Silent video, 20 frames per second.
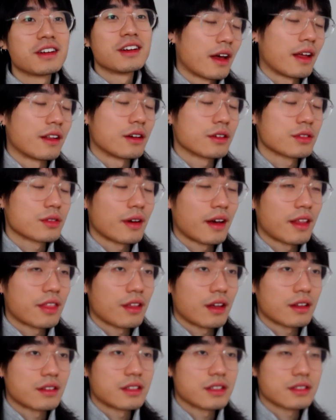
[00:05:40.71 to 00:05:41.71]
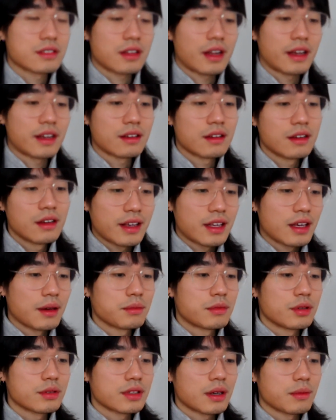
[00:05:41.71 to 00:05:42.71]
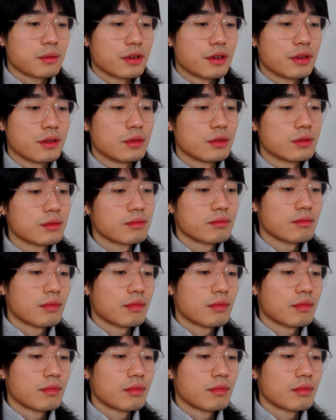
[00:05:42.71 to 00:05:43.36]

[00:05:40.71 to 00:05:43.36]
and also I thought just like I came to somewhere new,